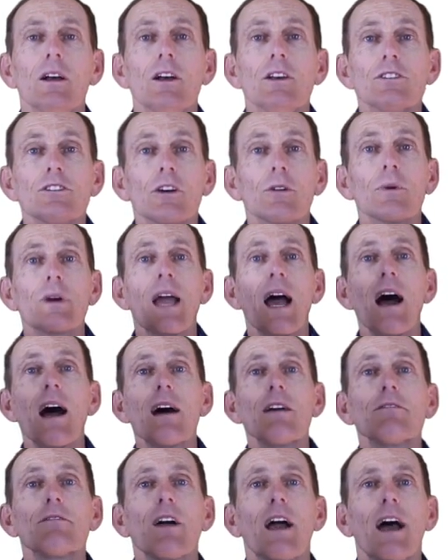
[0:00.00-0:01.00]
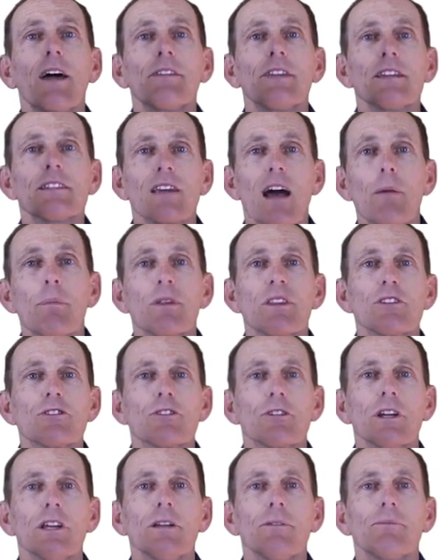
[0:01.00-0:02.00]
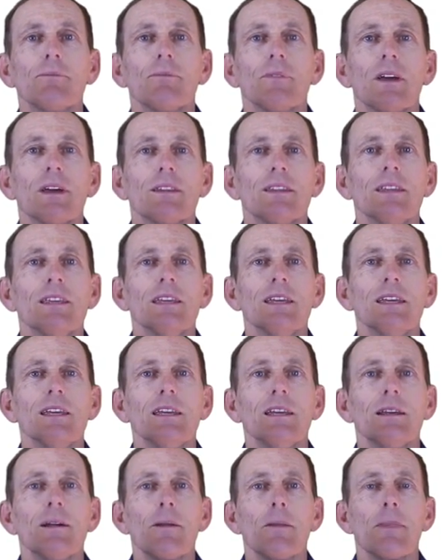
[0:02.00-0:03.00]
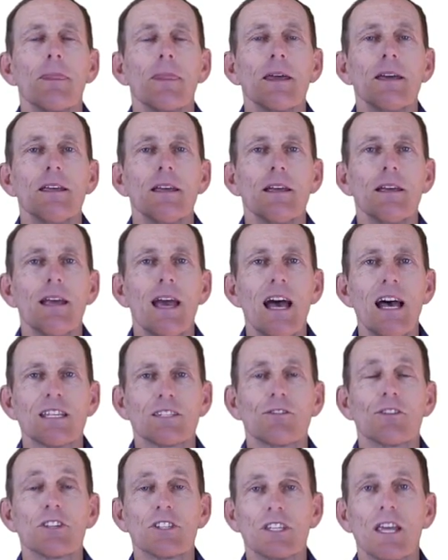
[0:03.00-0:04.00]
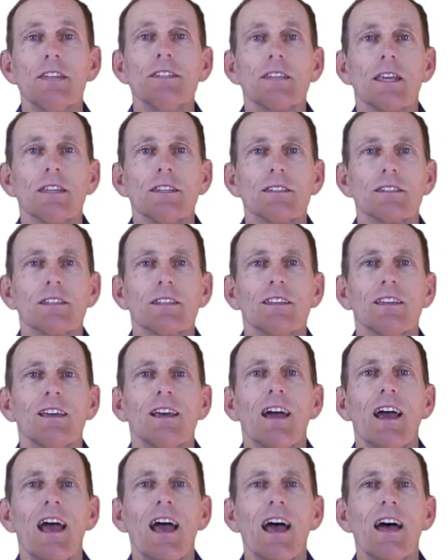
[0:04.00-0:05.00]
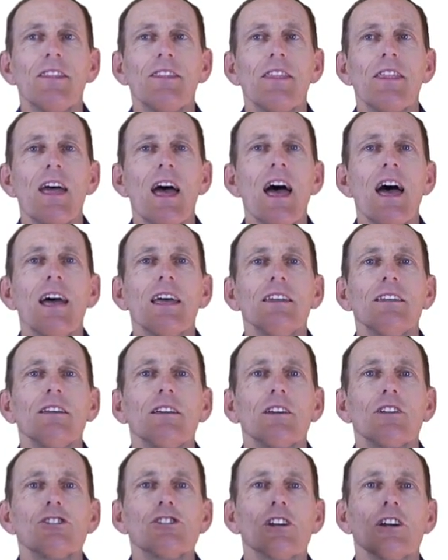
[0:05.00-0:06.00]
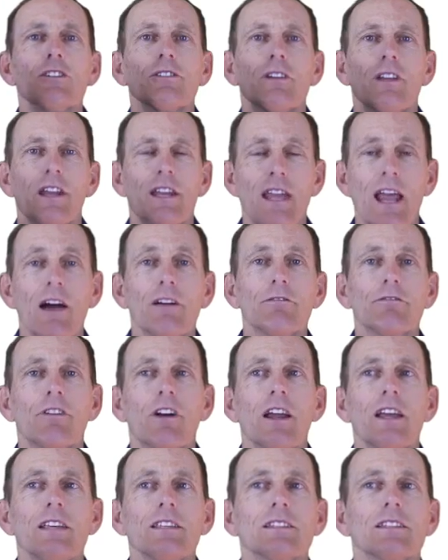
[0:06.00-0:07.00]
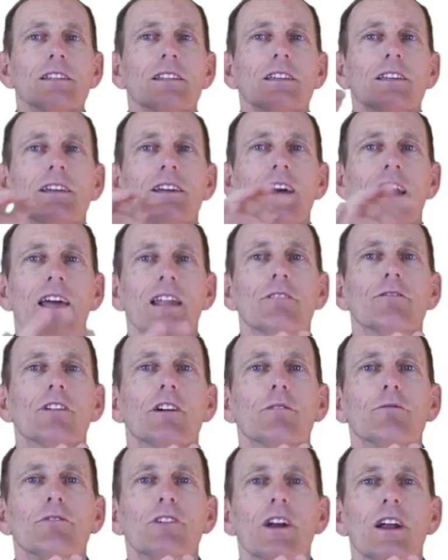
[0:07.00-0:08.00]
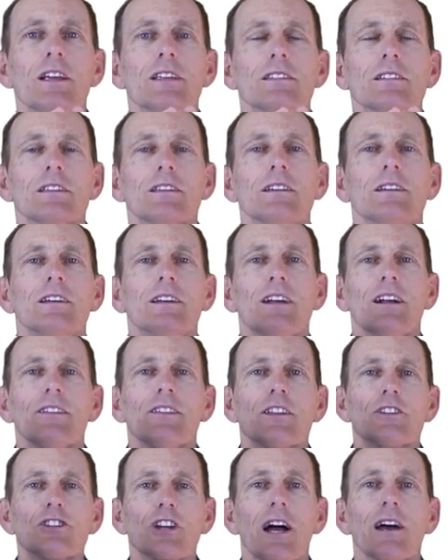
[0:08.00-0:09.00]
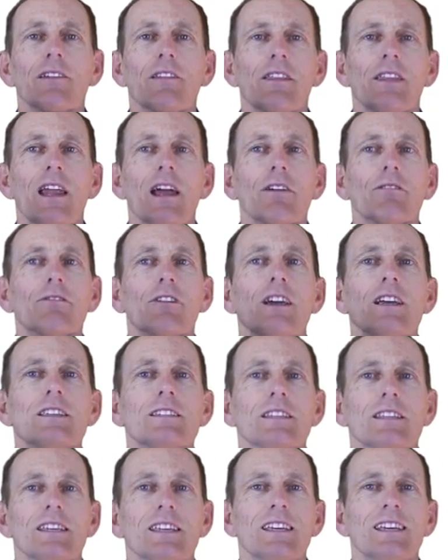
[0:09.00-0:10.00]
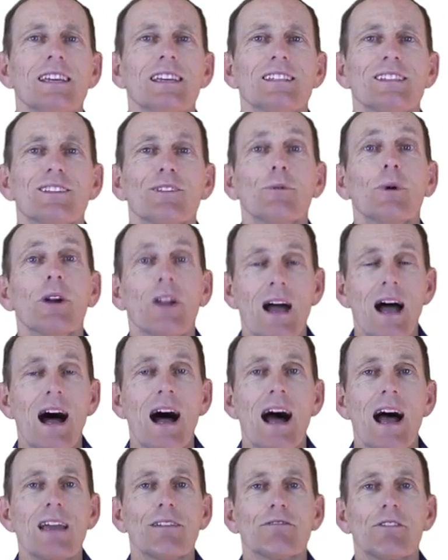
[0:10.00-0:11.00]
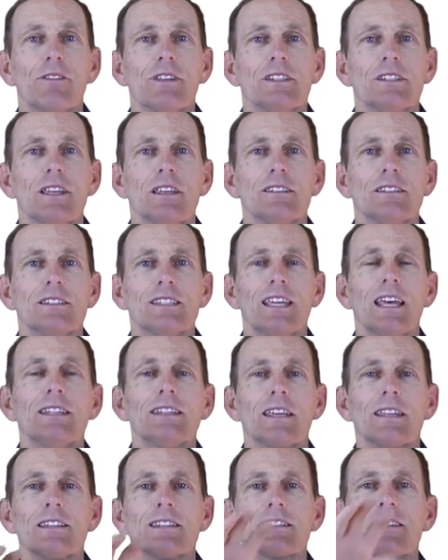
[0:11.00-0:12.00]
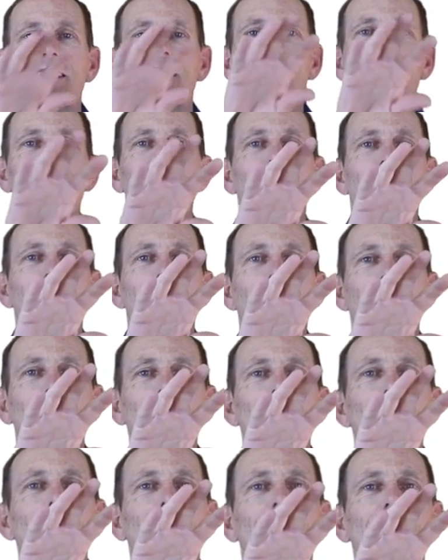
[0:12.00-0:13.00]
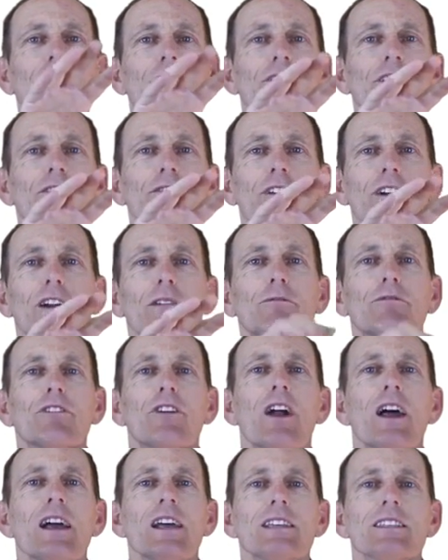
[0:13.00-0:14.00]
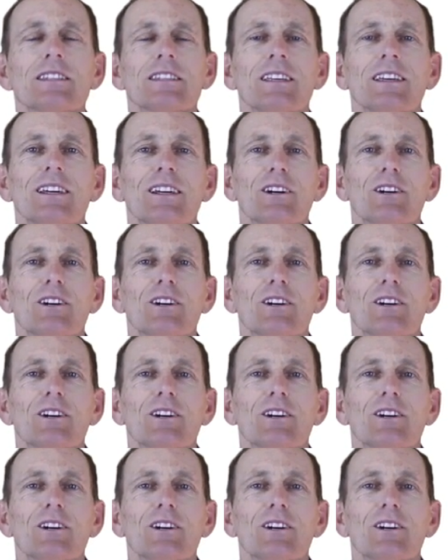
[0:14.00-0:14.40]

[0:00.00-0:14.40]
So we have at the top of the tree the S for sentence, and then children a noun phrase and a verb phrase. The child of the noun phrase is the word I from the sentence, and the child of the verb phrase